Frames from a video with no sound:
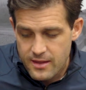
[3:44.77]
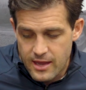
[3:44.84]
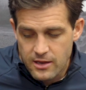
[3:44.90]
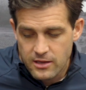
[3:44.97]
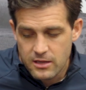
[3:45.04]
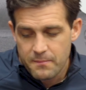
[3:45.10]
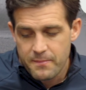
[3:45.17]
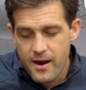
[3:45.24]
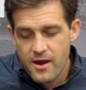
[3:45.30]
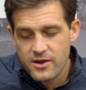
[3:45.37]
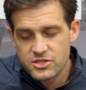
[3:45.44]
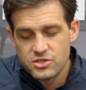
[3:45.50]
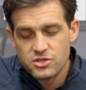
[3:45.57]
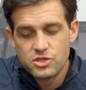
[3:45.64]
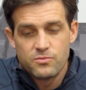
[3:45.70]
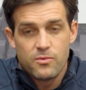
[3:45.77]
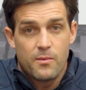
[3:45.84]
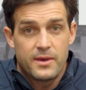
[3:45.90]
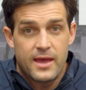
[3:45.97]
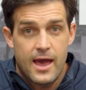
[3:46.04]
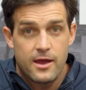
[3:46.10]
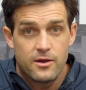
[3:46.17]
in comparison to what
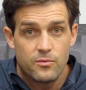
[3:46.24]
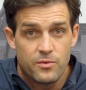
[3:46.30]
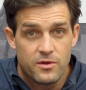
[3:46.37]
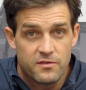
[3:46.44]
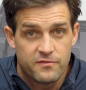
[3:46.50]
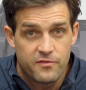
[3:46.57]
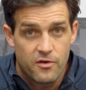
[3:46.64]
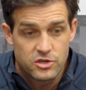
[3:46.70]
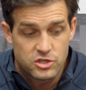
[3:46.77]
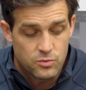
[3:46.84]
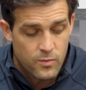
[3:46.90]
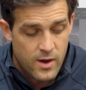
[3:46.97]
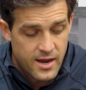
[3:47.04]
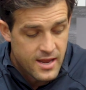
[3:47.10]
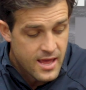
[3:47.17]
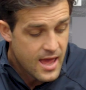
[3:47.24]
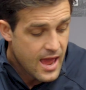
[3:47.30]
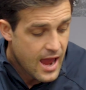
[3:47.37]
we had with version 1,